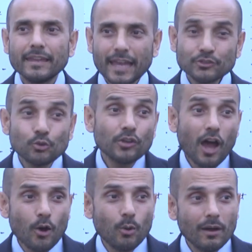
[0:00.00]
Yes or
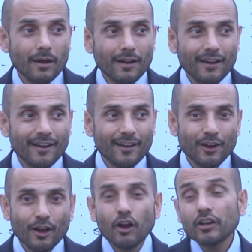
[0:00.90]
no?
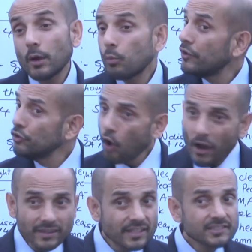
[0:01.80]
Okay, we're
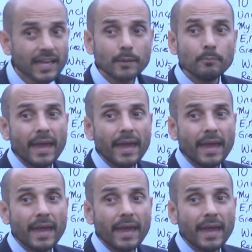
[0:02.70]
not in the same